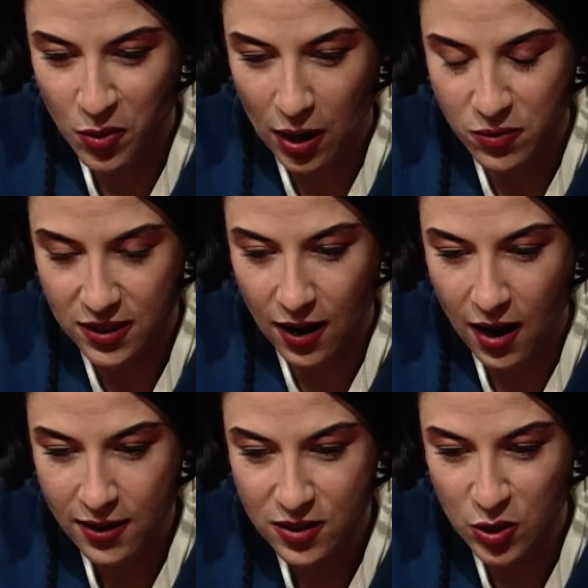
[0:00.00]
then when I was in
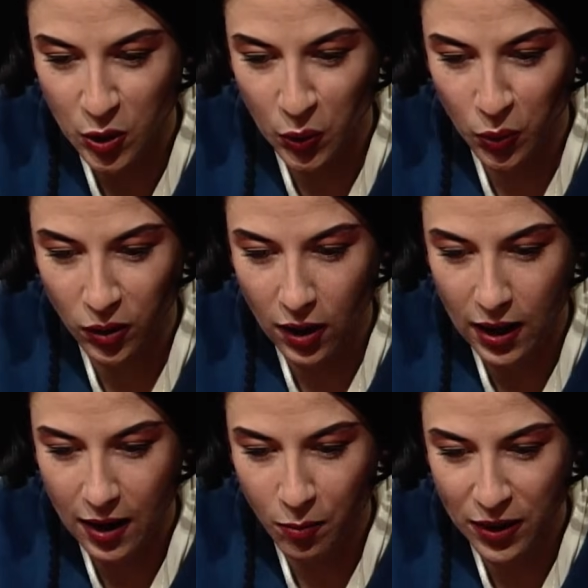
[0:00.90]
high school,
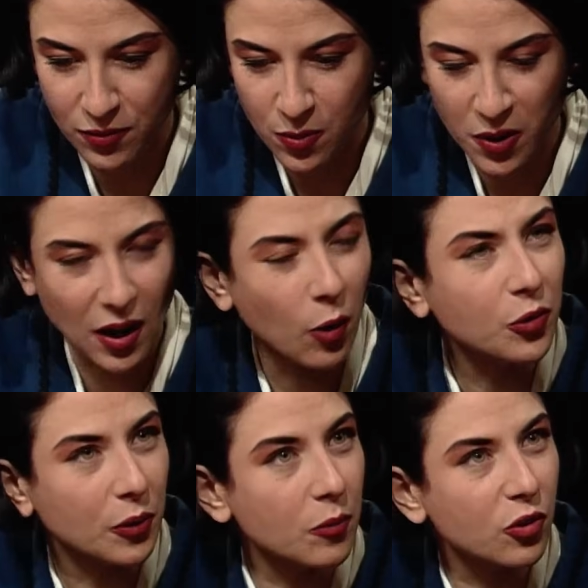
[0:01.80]
when I was a bit
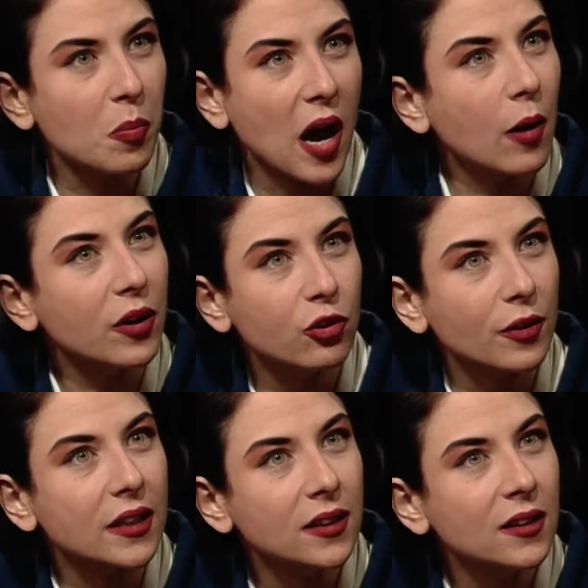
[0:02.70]
older, it was
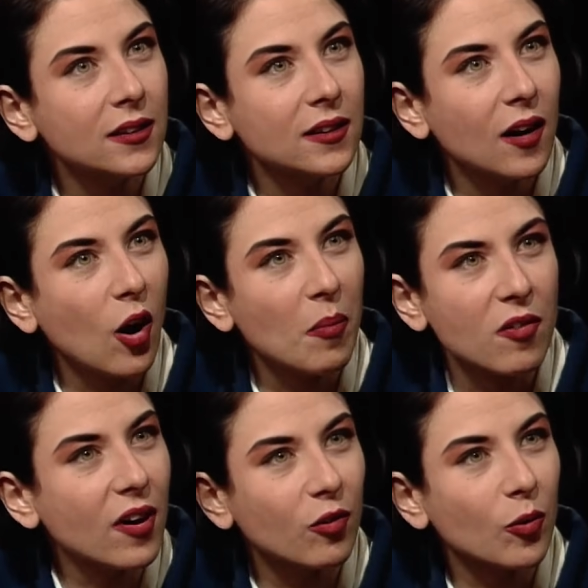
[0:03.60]
poetry. All
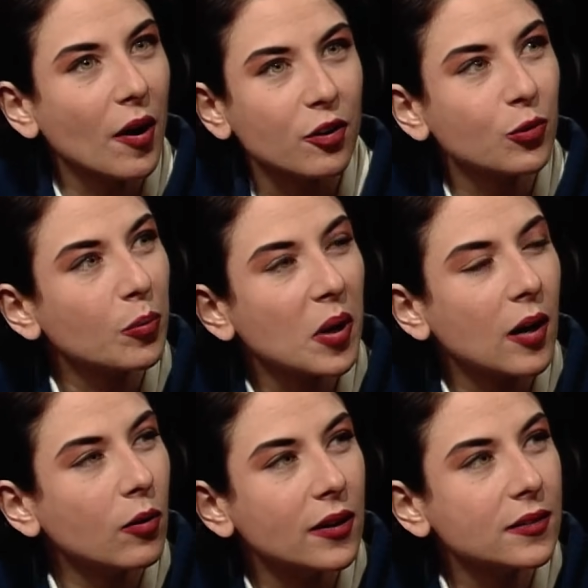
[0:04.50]
my favorite writers were
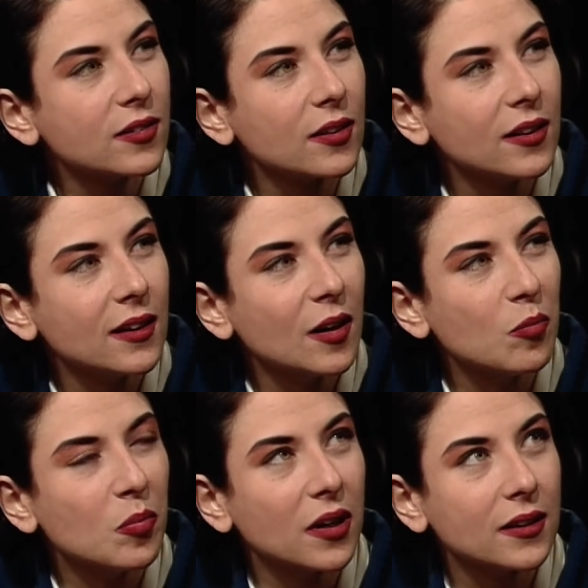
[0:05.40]
poets.
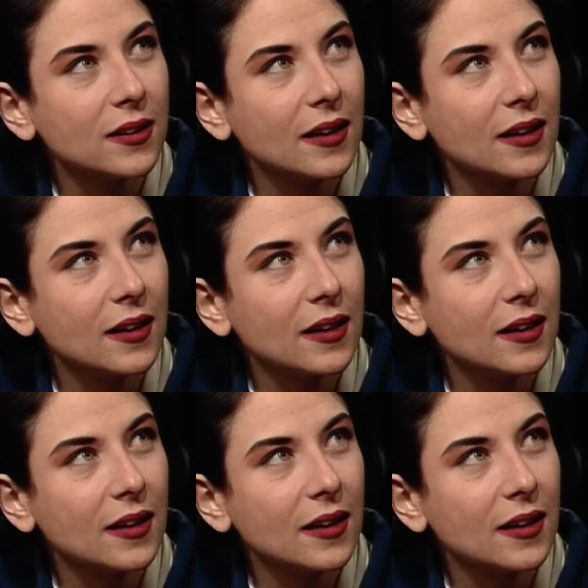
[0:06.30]
But